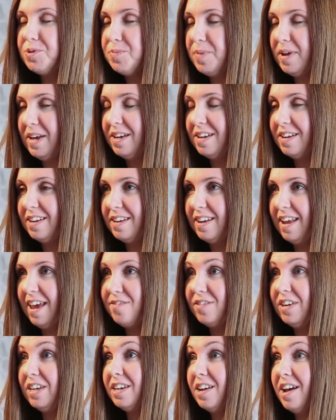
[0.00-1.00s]
about
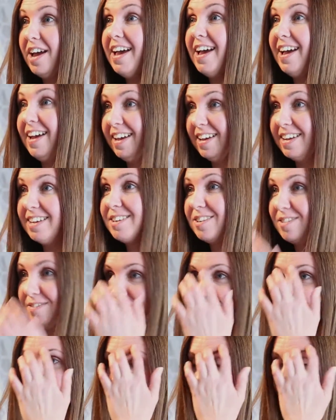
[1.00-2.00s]
having a light heart,
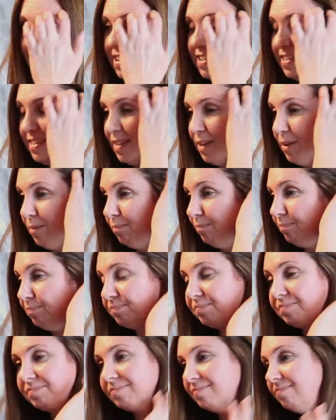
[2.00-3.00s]
and
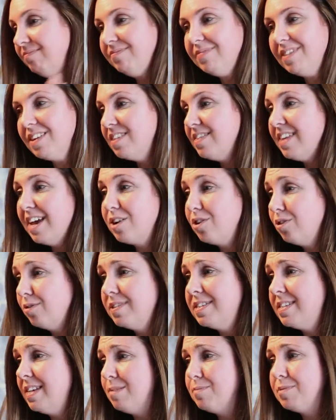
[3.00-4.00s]
that
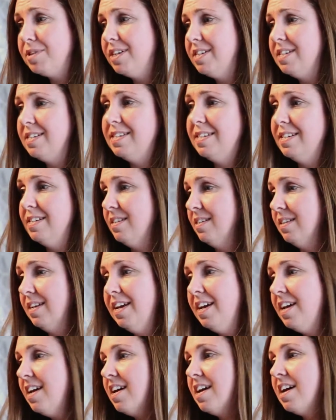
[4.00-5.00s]
concept I
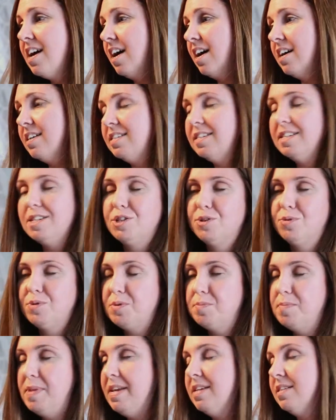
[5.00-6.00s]
didn't know
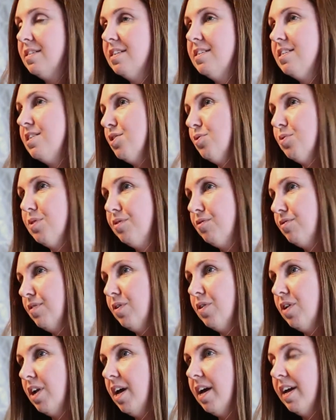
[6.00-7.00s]
what it meant. I didn't know what it
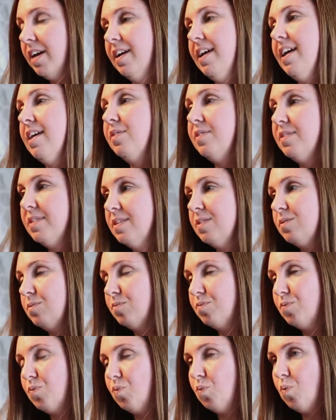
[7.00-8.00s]
felt like. I had this
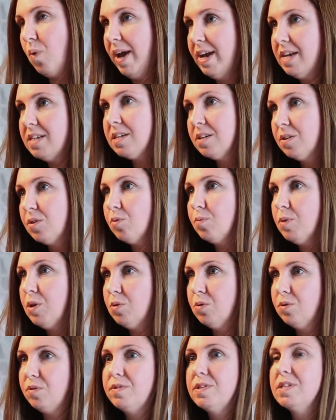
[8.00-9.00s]
weight on me
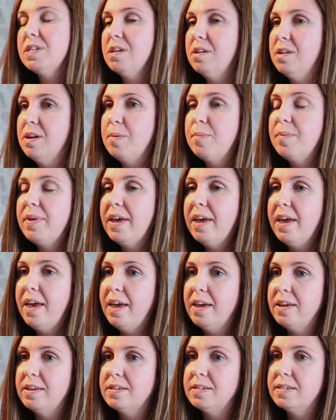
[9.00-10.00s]
all of the time,
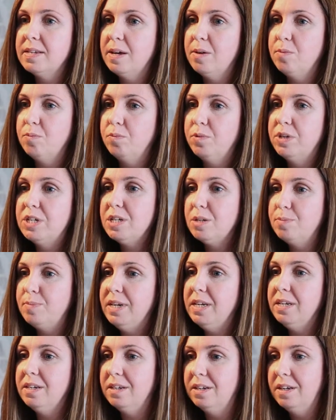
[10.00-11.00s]
and which had
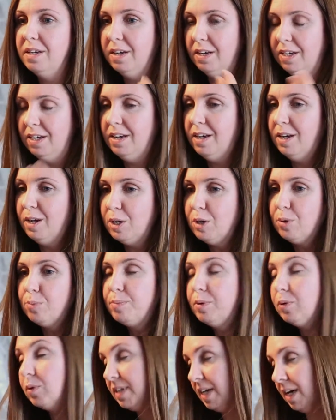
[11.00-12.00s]
been
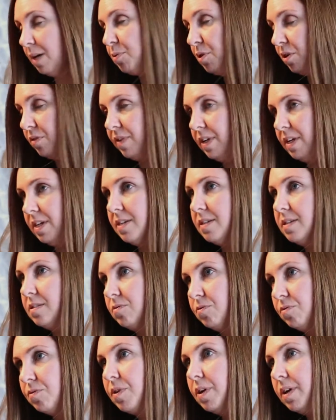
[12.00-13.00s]
built up over
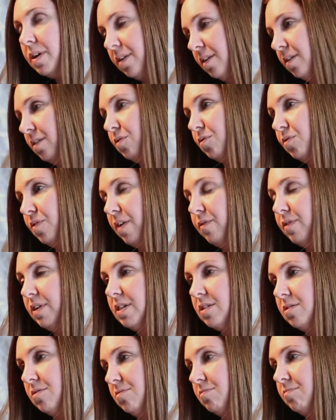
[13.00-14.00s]
years of having
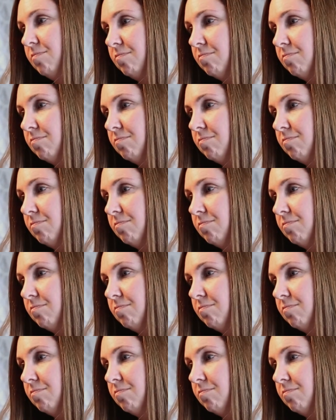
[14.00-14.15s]
to